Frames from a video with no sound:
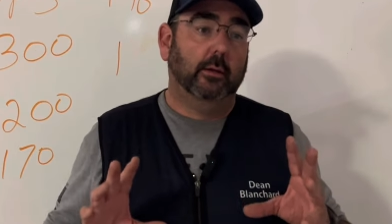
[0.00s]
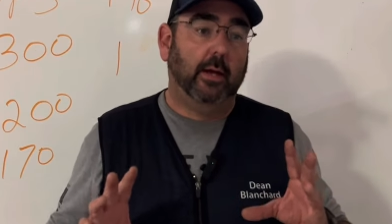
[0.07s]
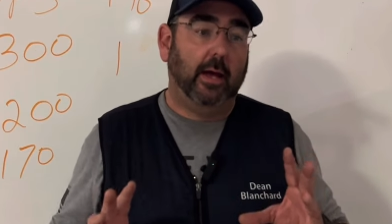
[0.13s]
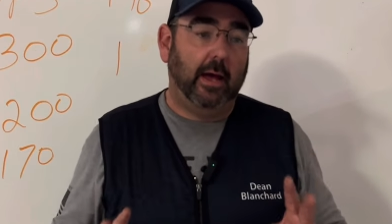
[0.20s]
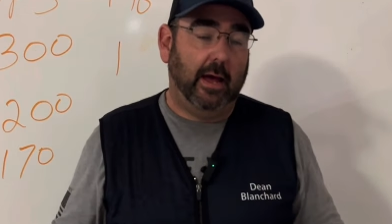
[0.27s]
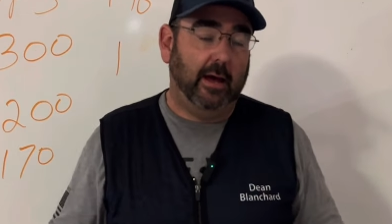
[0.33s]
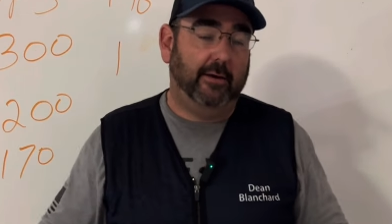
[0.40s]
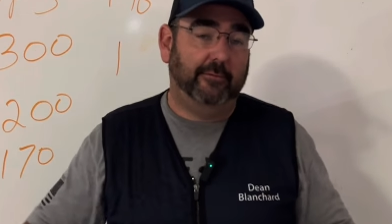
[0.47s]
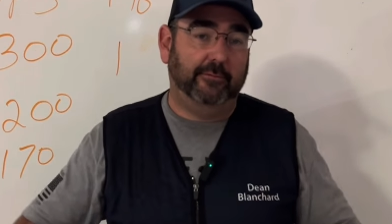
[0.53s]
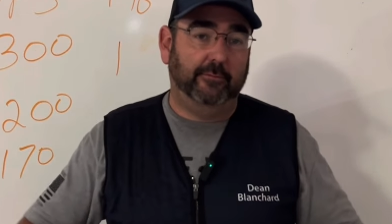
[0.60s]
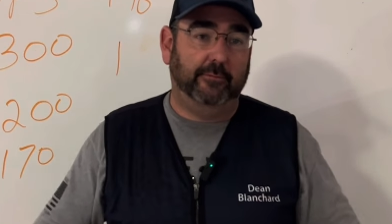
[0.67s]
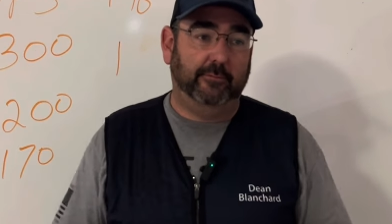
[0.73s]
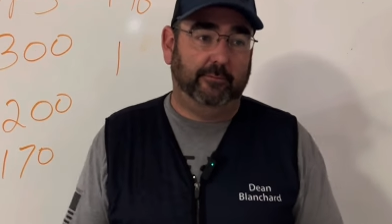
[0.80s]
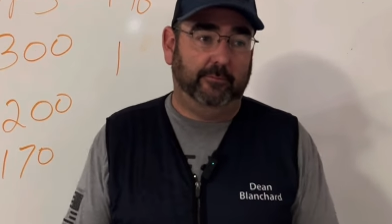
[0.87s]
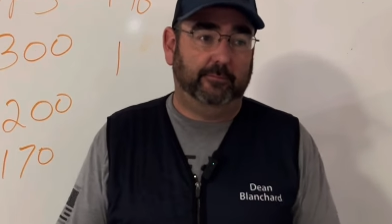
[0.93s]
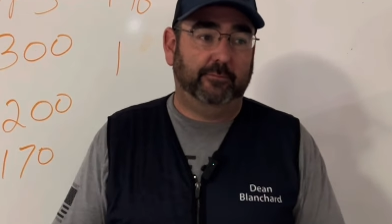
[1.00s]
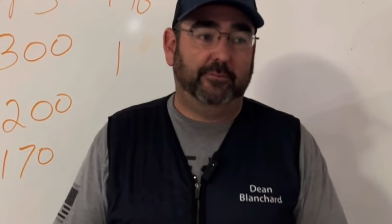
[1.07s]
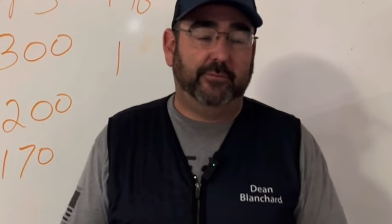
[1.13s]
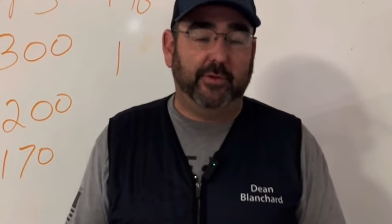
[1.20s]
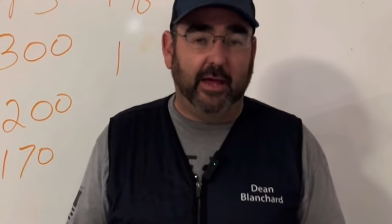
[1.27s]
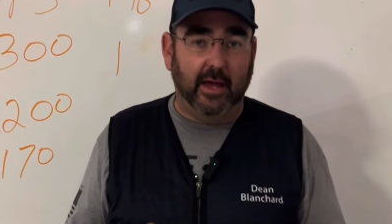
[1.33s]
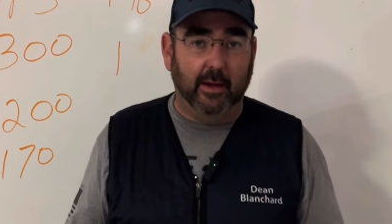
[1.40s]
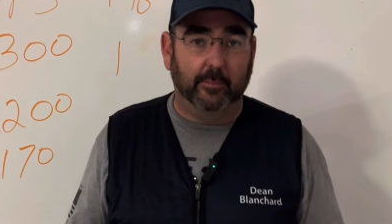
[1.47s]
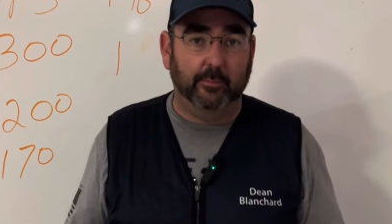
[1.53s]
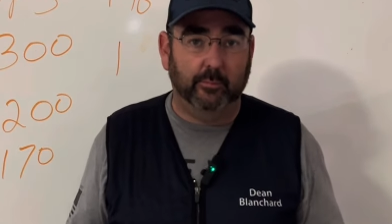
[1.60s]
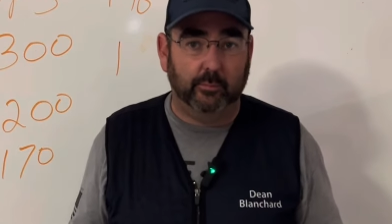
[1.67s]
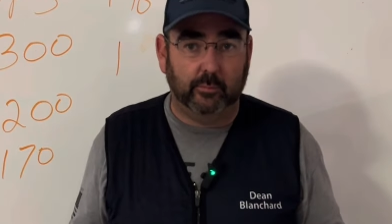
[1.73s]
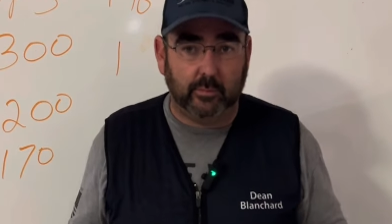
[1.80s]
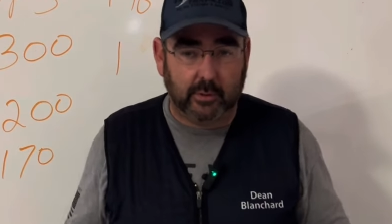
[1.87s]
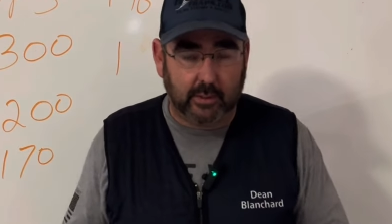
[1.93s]
Have
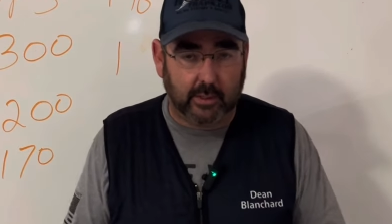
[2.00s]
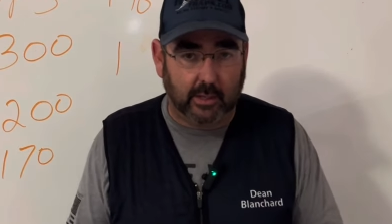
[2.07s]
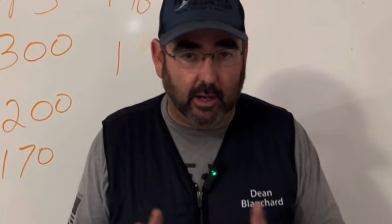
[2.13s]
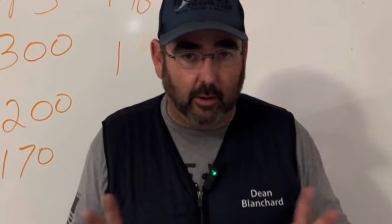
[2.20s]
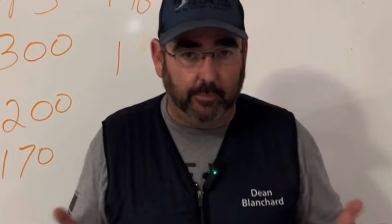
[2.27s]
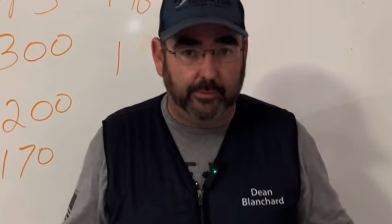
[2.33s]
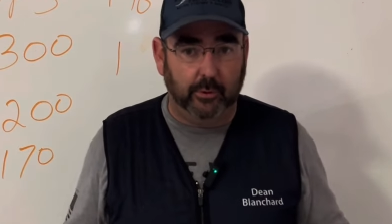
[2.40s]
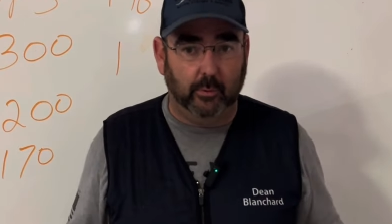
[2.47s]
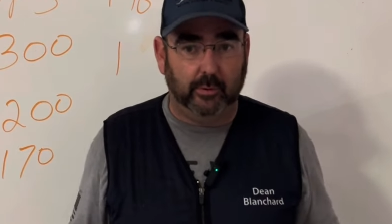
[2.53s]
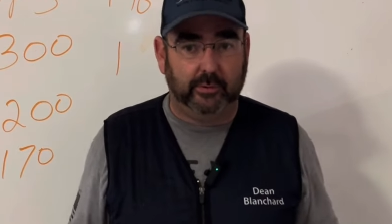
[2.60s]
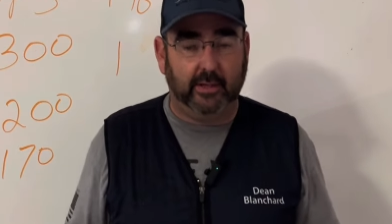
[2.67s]
them help you with